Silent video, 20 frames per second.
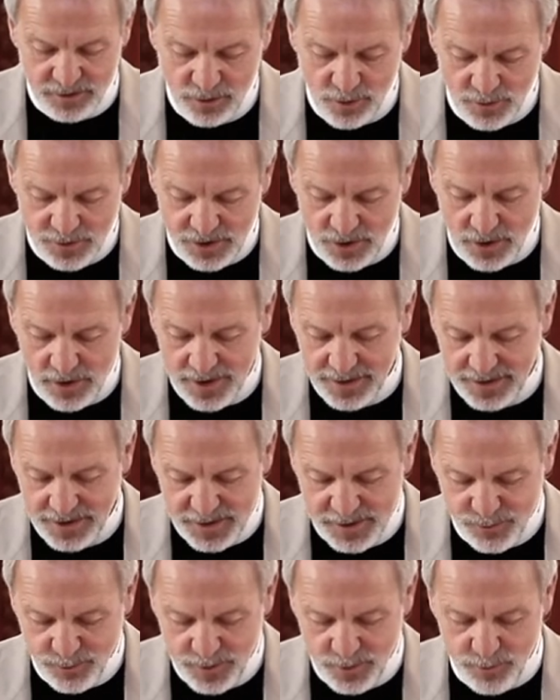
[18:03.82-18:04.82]
and goes on
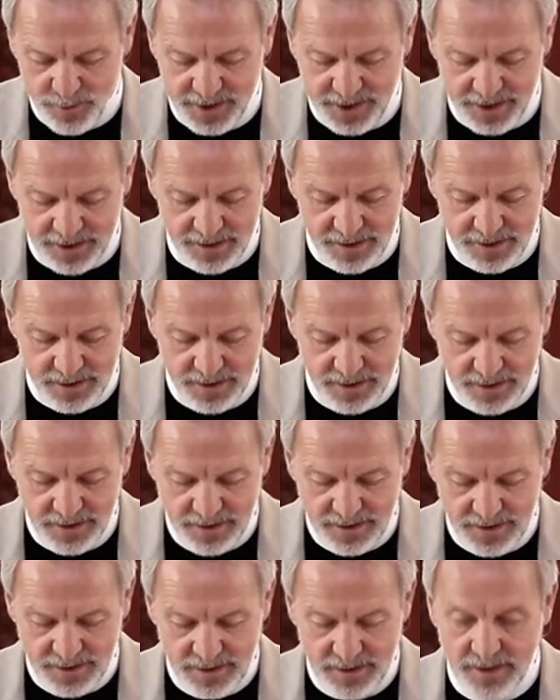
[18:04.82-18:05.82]
as we read.
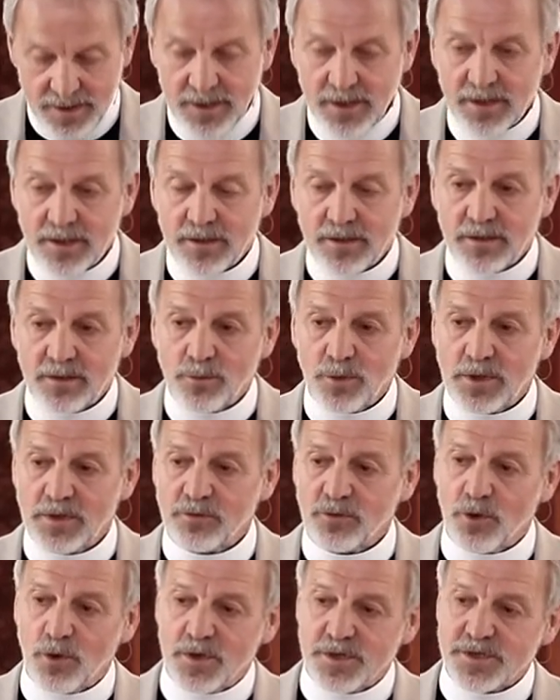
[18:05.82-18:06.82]
Well,
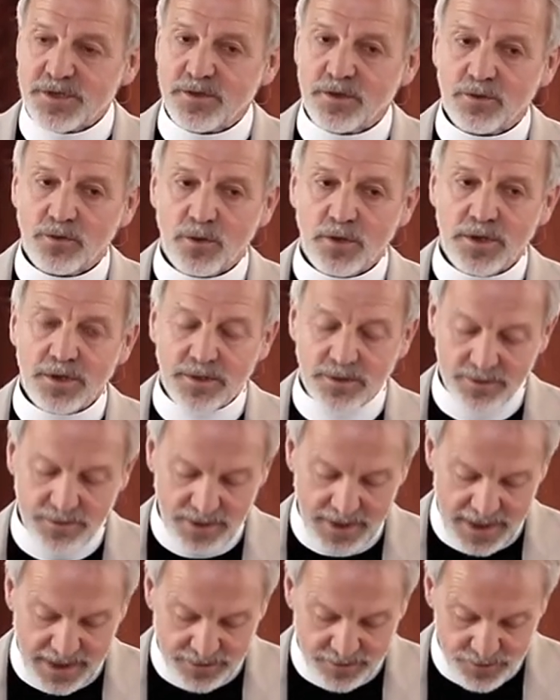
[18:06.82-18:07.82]
of course, the Lord
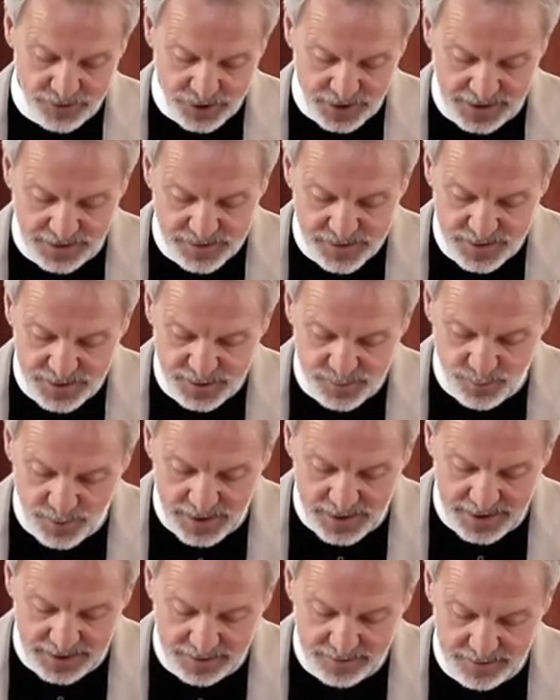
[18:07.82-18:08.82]
hadn't changed his
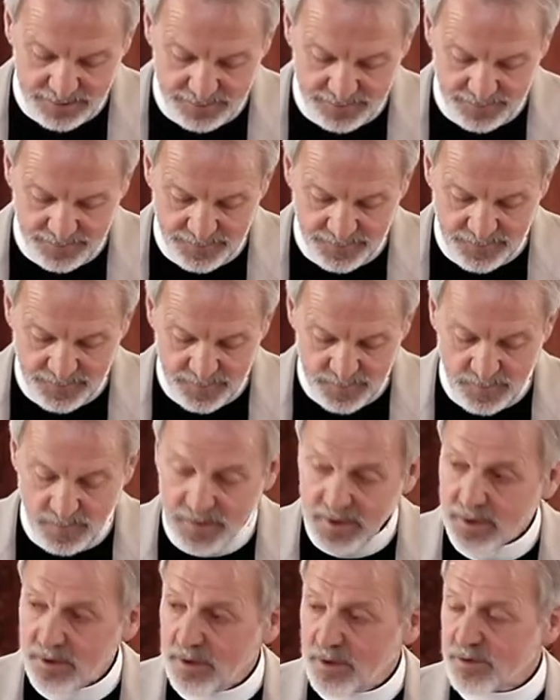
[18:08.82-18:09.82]
mind.
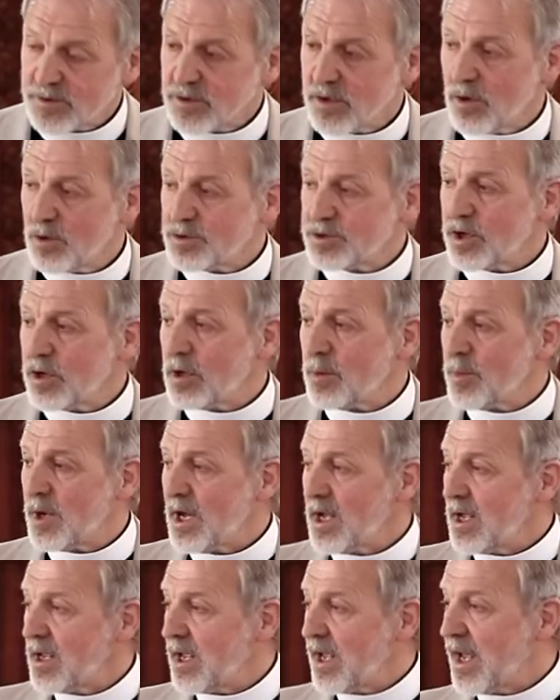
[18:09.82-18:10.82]
And so
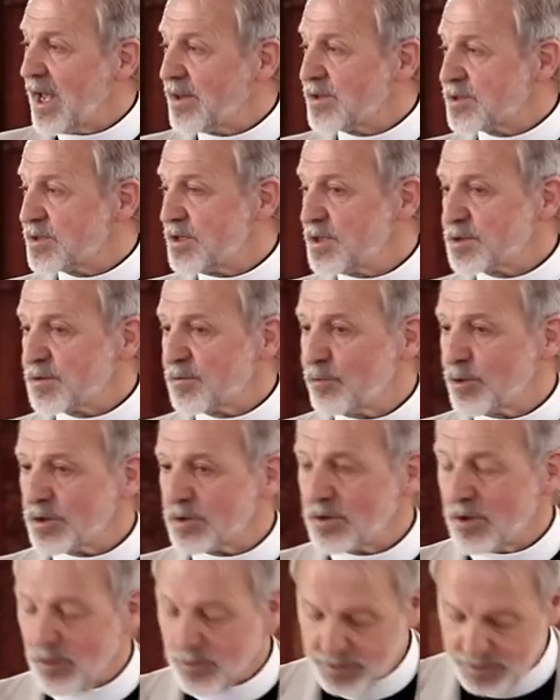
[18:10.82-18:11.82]
Jeremiah adds this
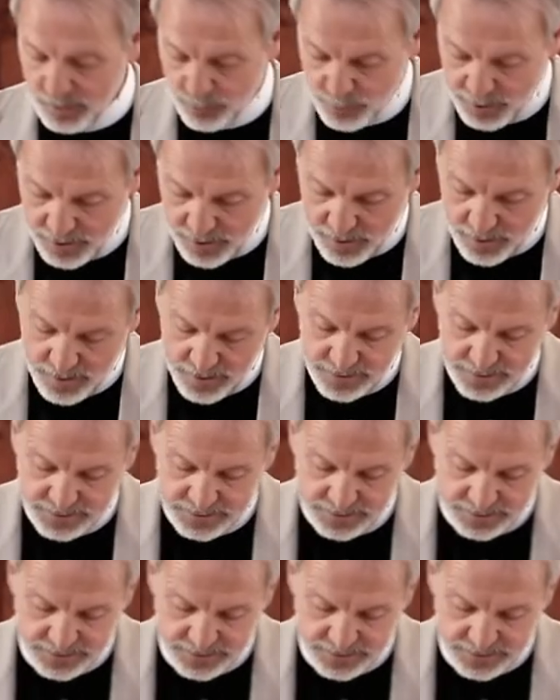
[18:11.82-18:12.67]
footnote that we heard.